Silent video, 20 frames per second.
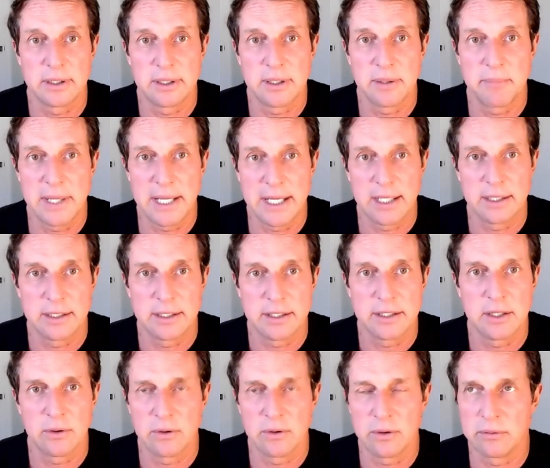command, and
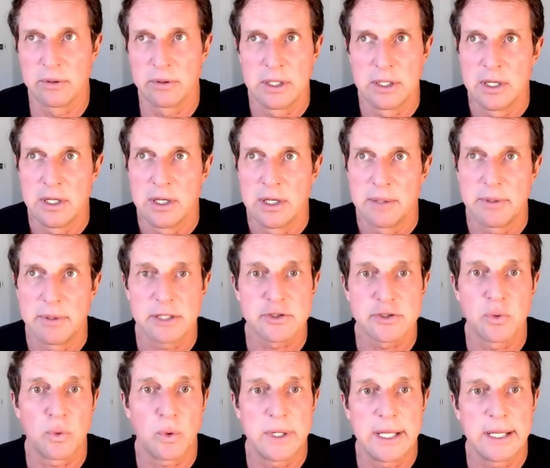there were about
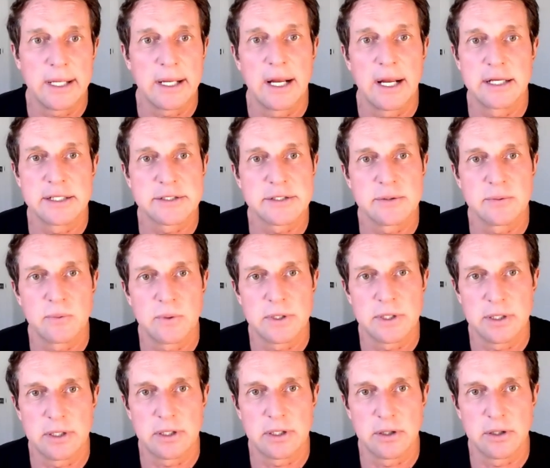20 guys that wanted
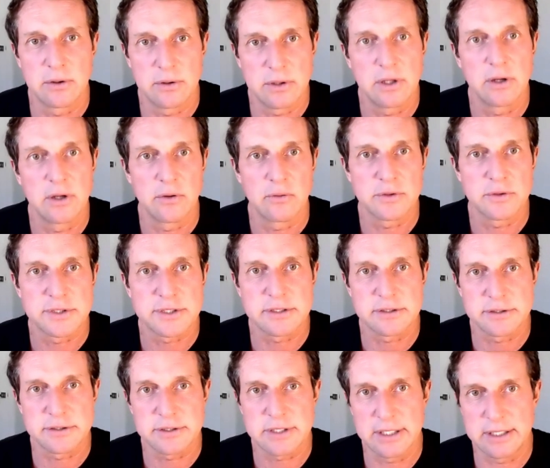to go. You know, they were
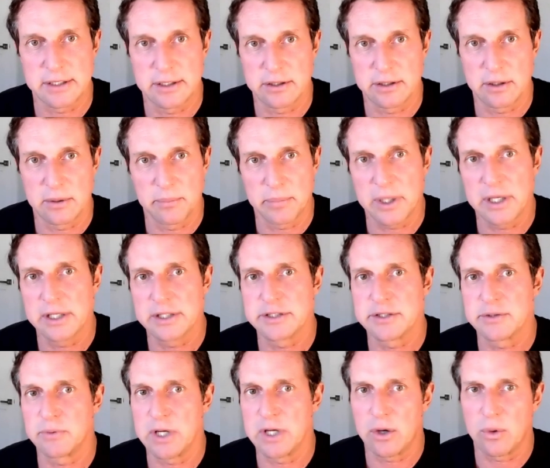slated to go to Buds,
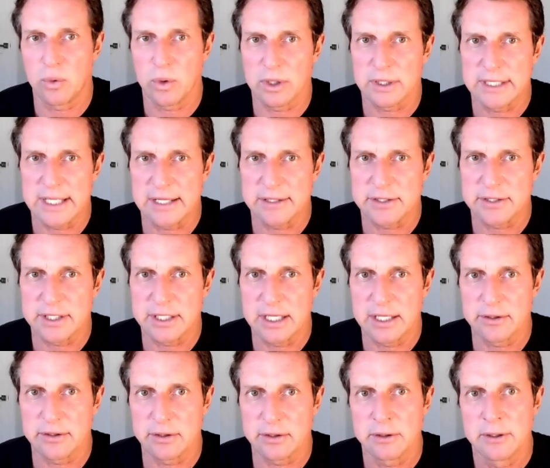and we all worked out
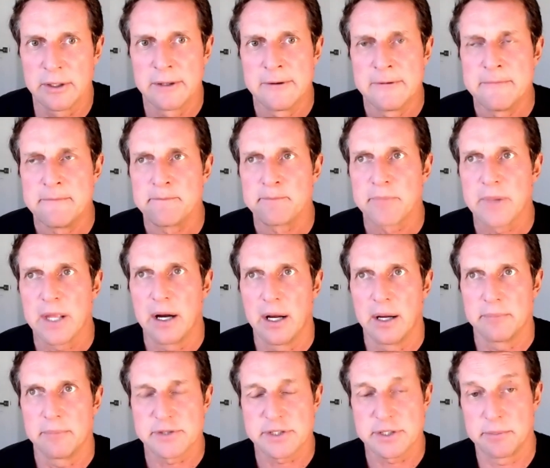together
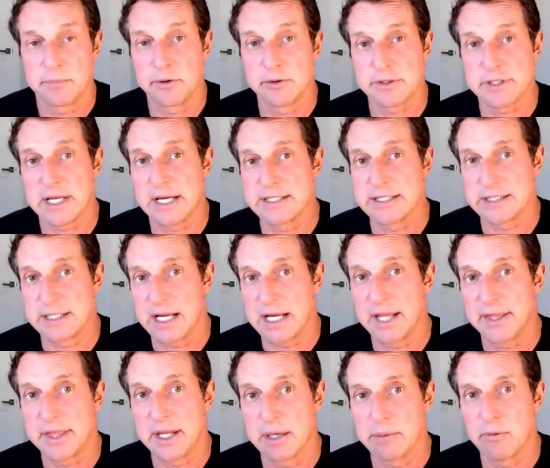um, some of those guys
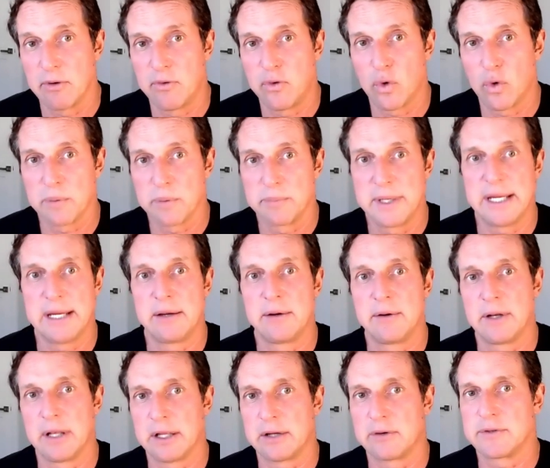got there before me and
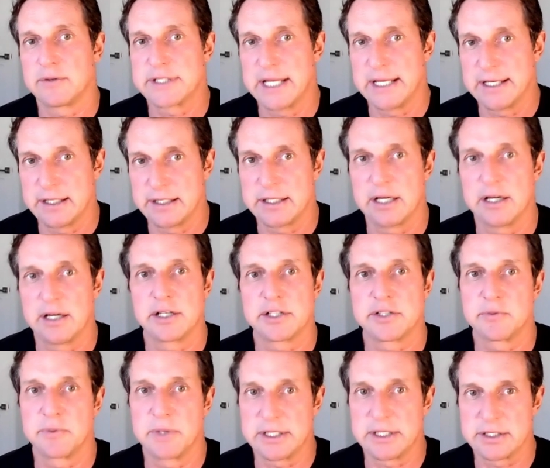like we stayed in touch
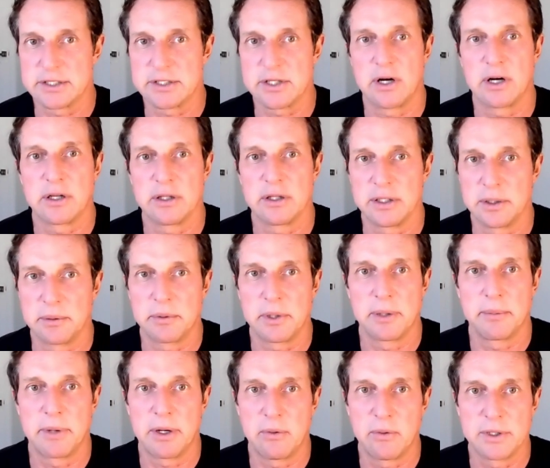and we got to talk a little bit
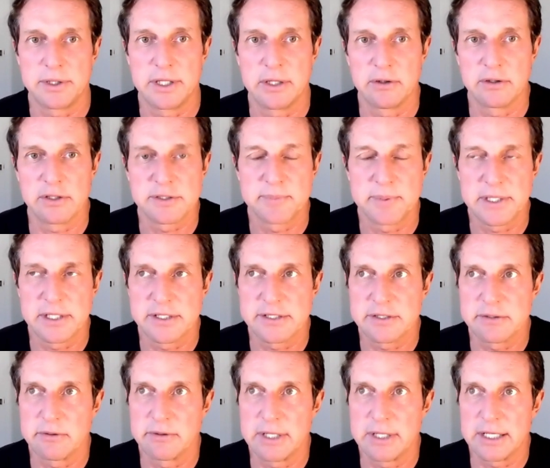about what they were experiencing
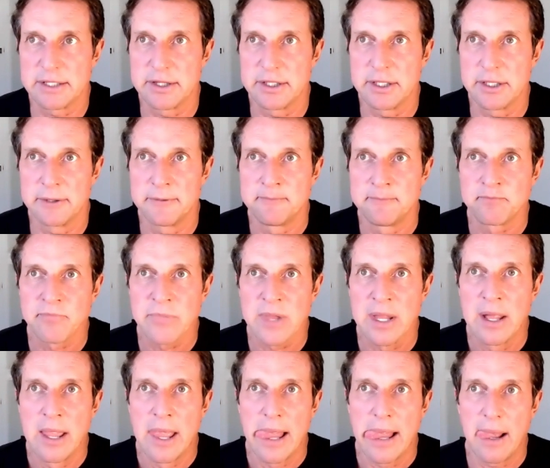when we got there
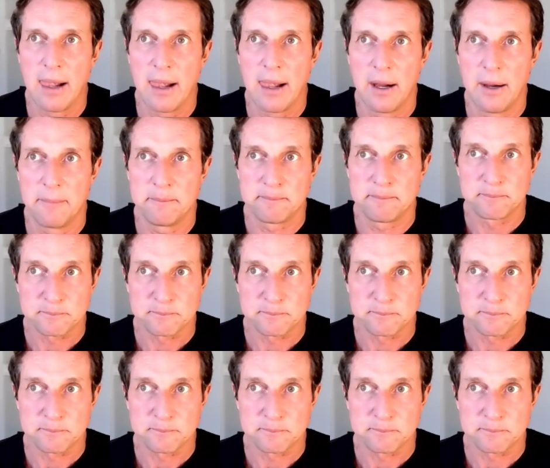um,